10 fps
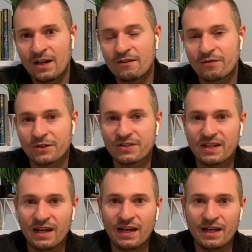for
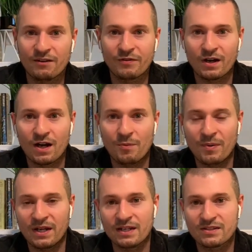seeing if a
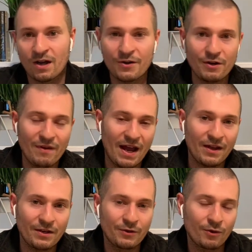company is
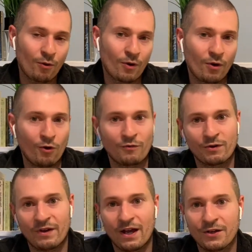undervalued or
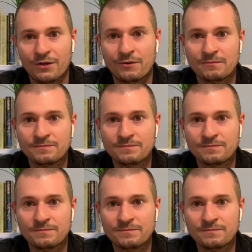overvalued.